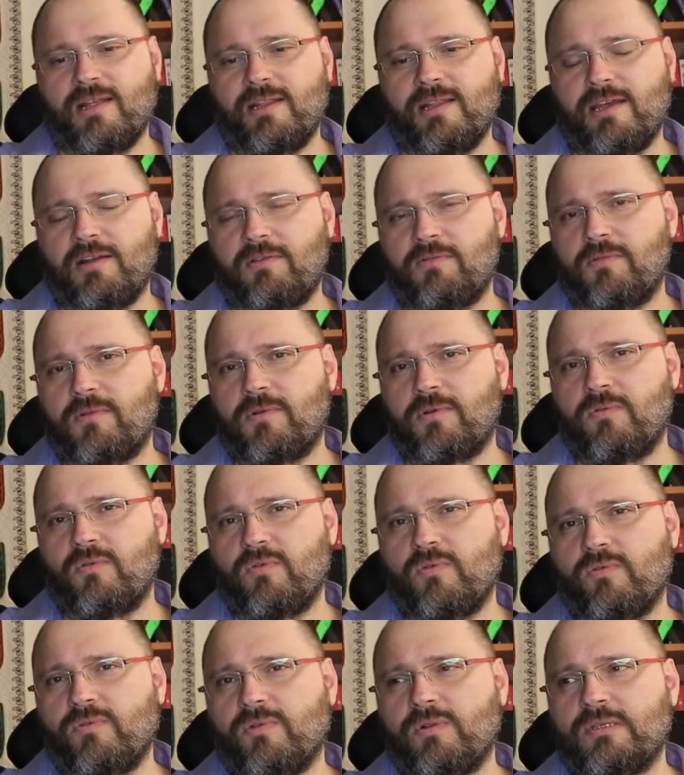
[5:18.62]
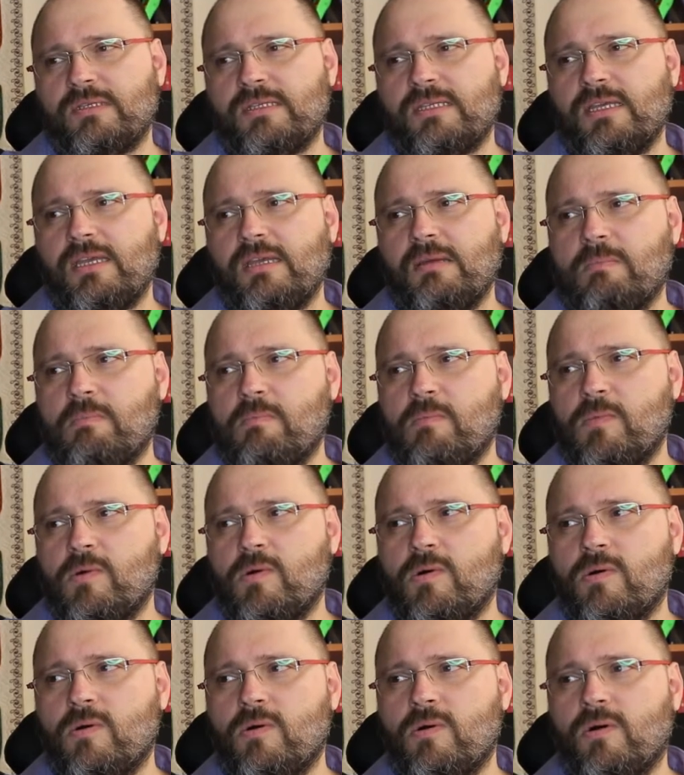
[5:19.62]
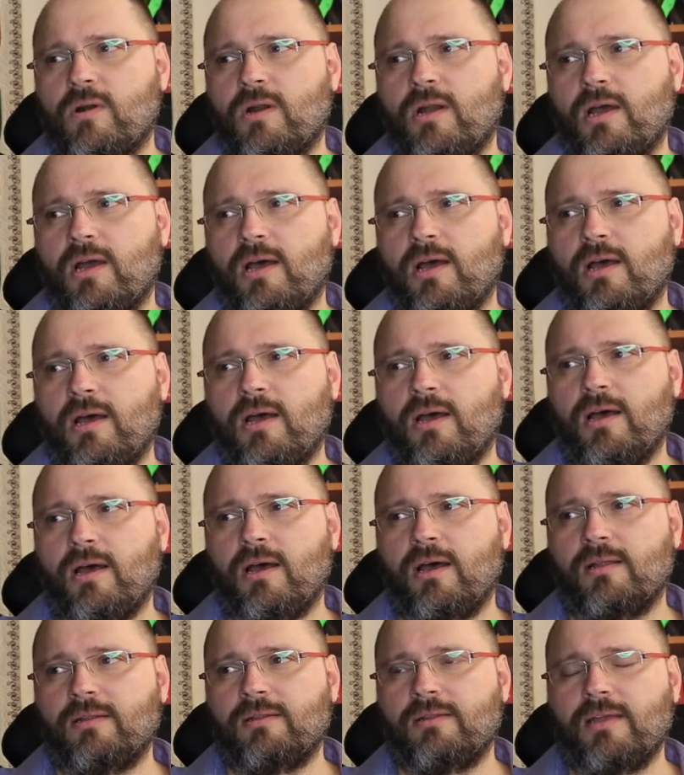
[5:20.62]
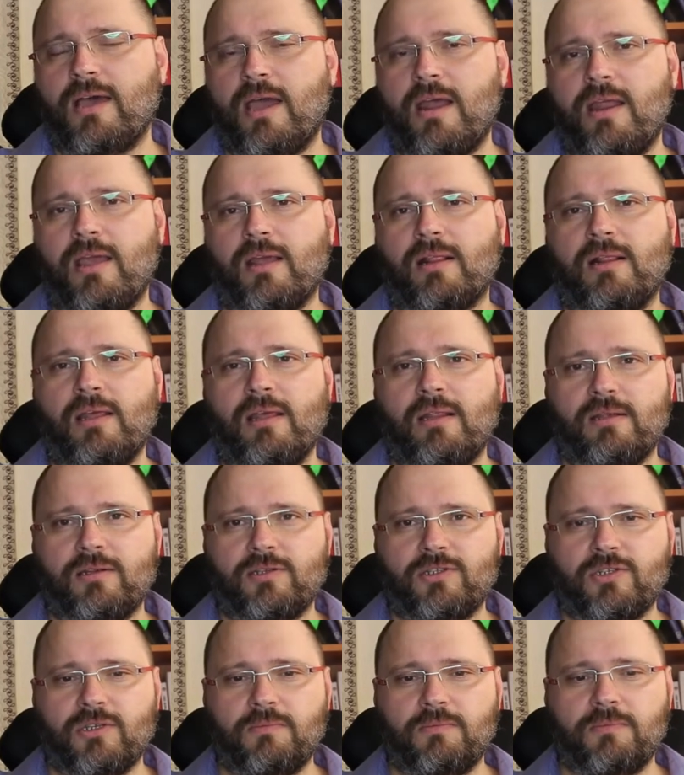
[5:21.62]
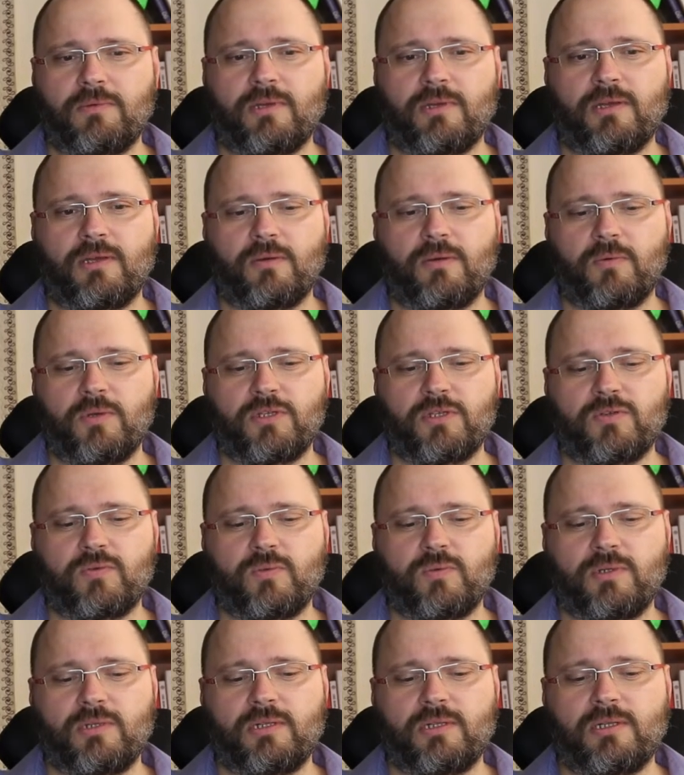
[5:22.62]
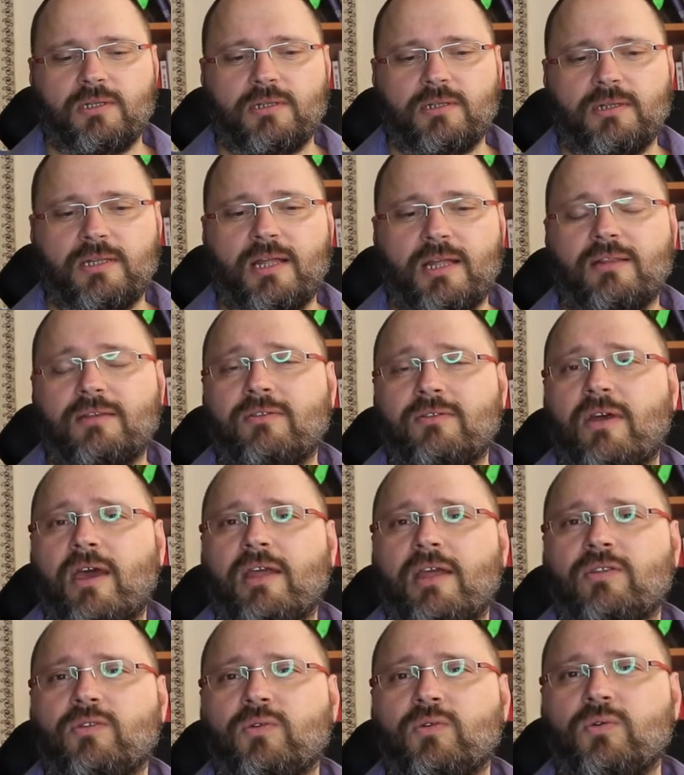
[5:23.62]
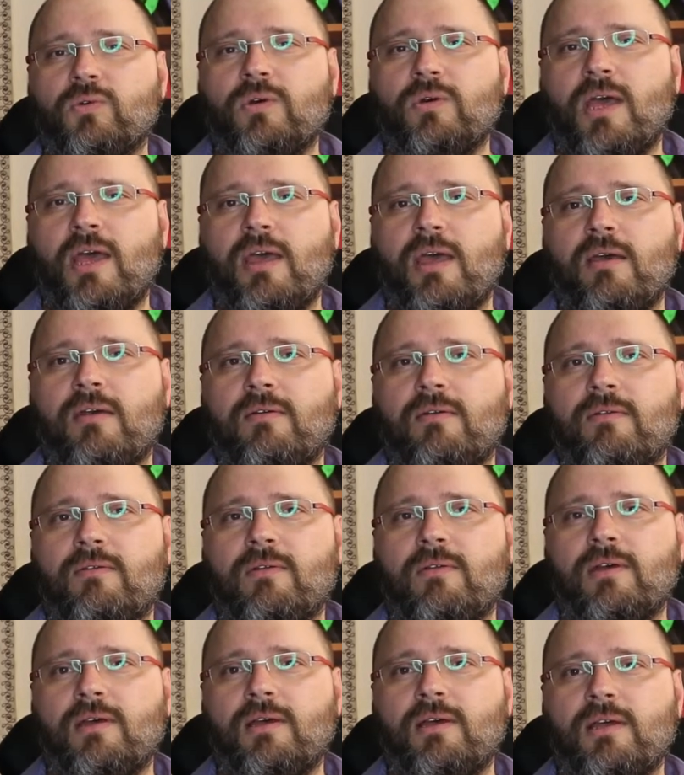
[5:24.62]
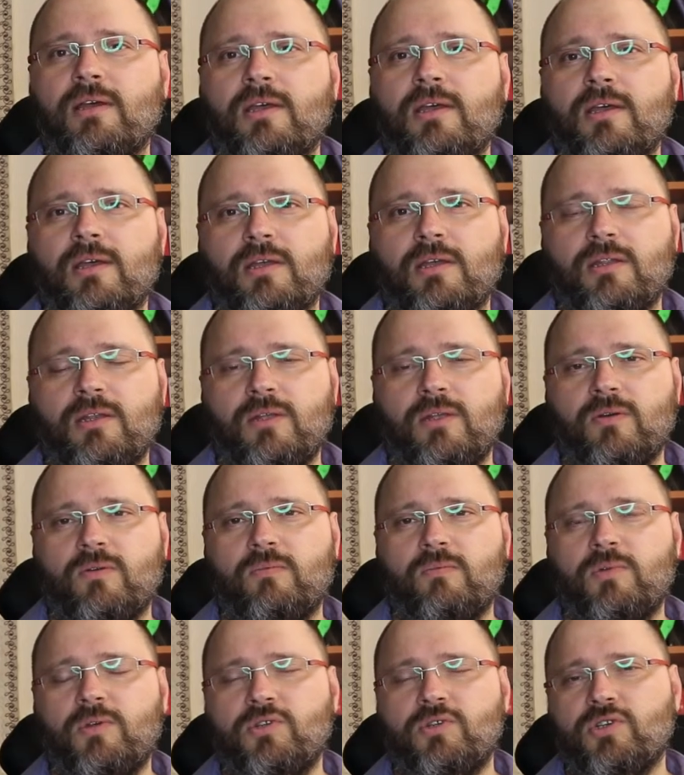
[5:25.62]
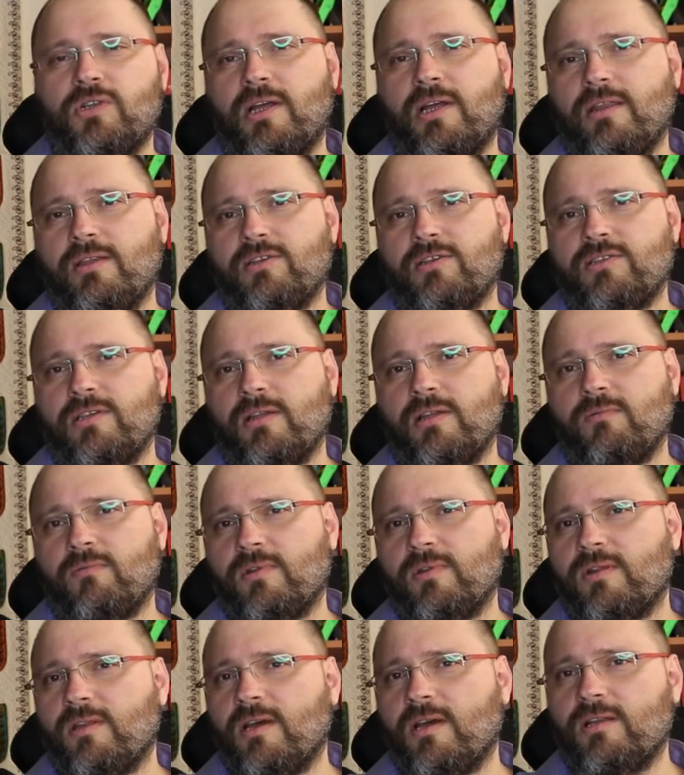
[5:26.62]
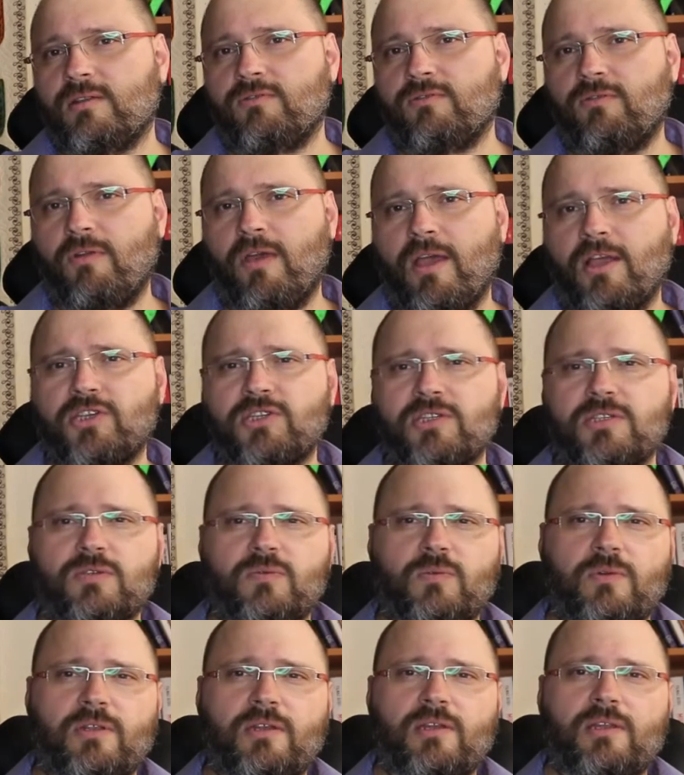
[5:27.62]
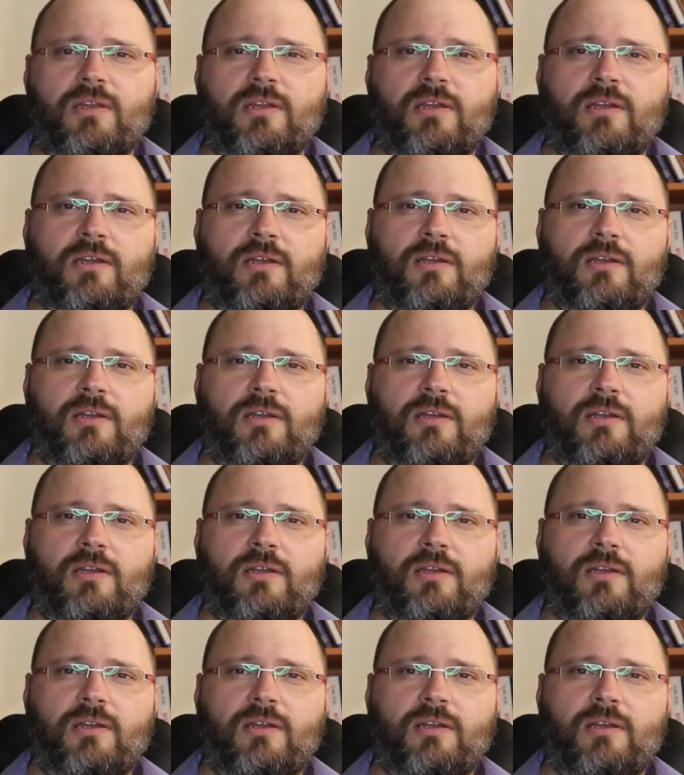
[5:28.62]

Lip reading: Therefore, we will see more direct leadership, which will not try to have new mutual understanding with the other factions within